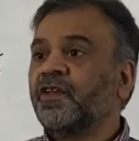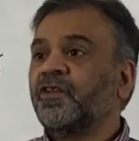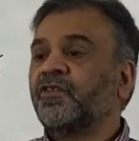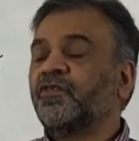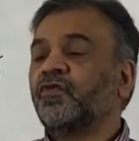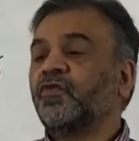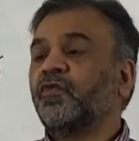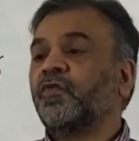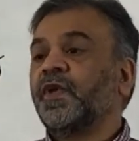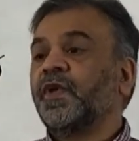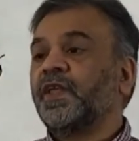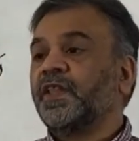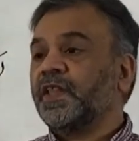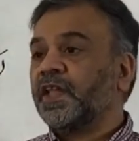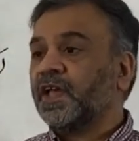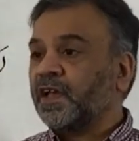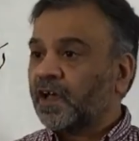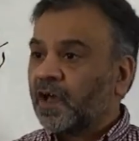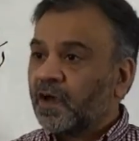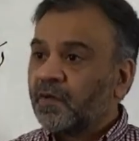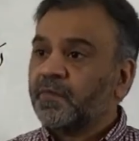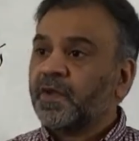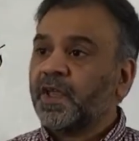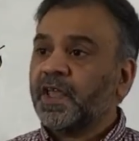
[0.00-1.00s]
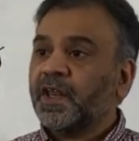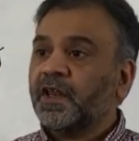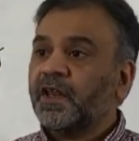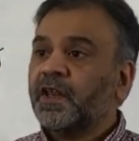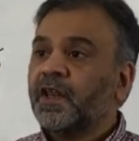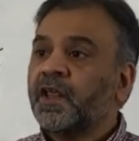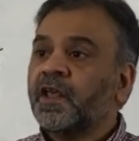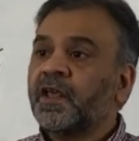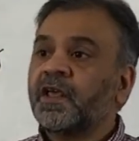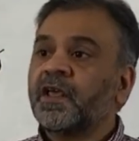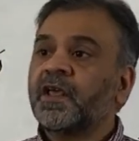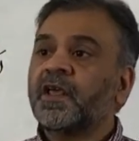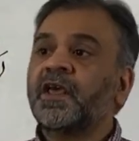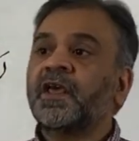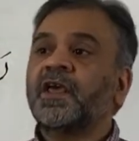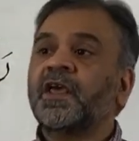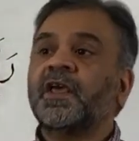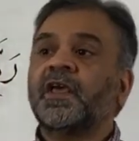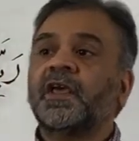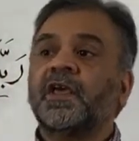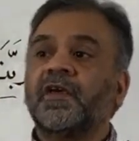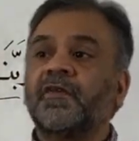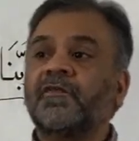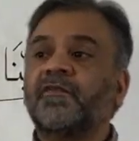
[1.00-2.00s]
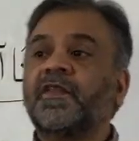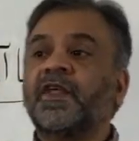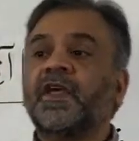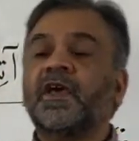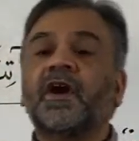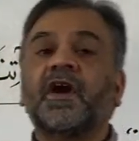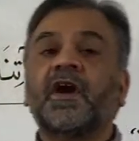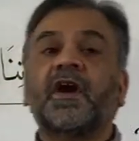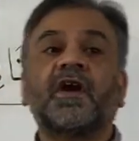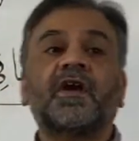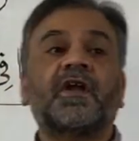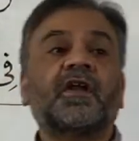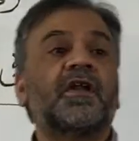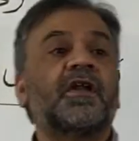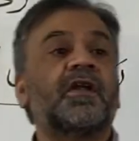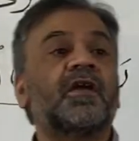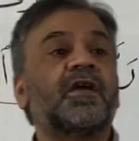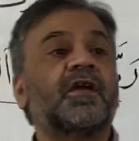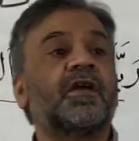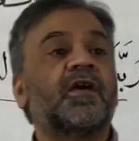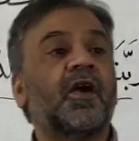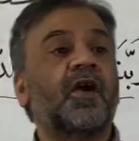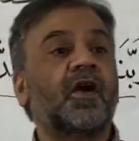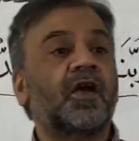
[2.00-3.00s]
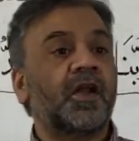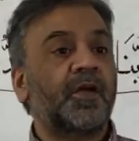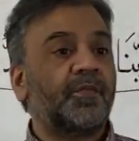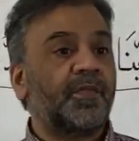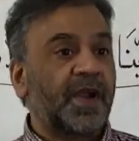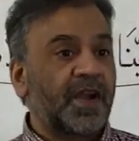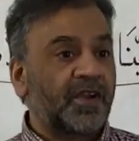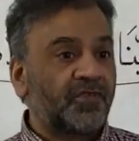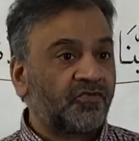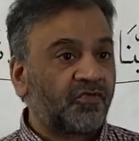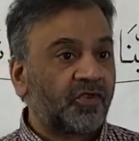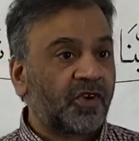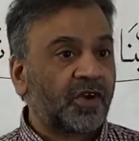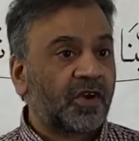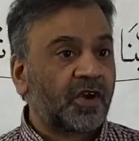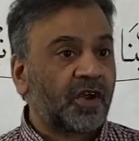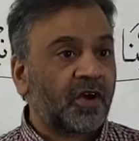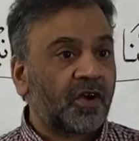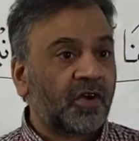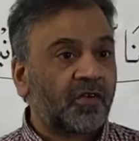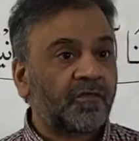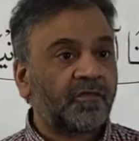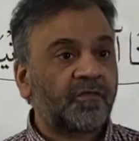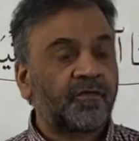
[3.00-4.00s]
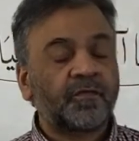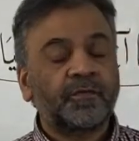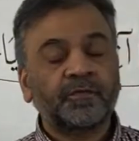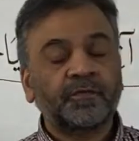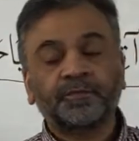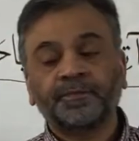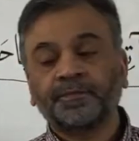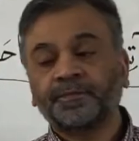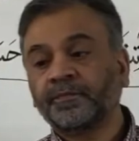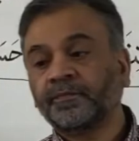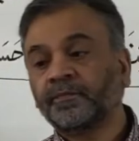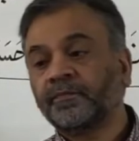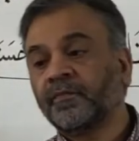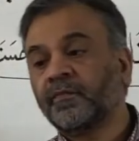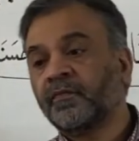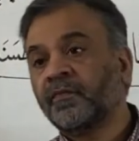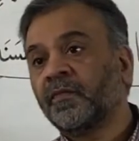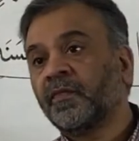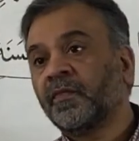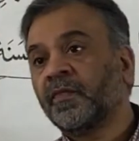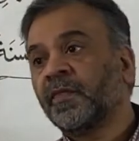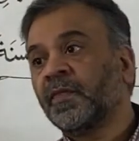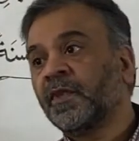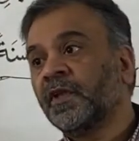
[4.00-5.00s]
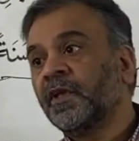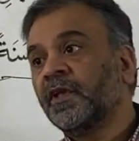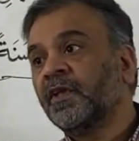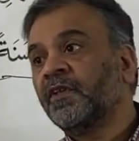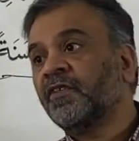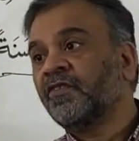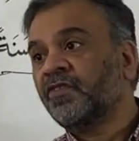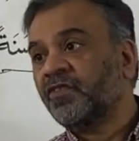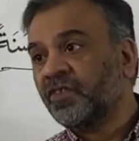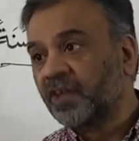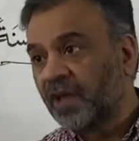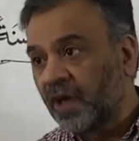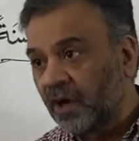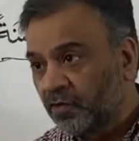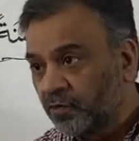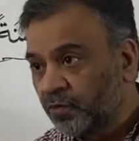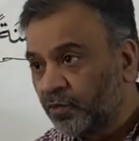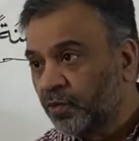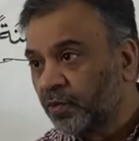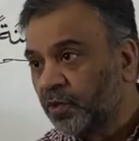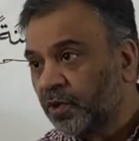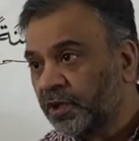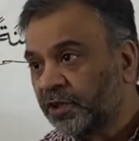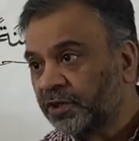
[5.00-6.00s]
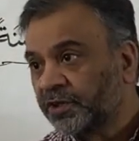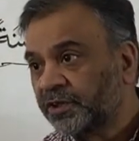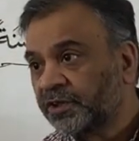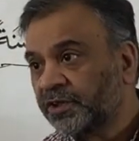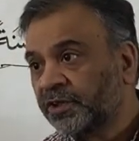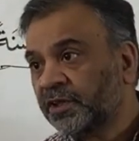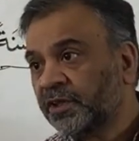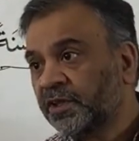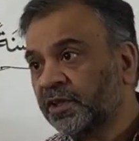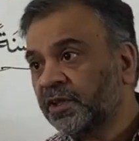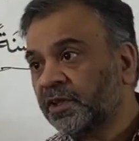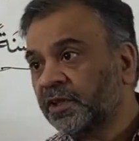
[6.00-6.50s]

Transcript: So, when they come in, if they are on a pattern of sound plurals,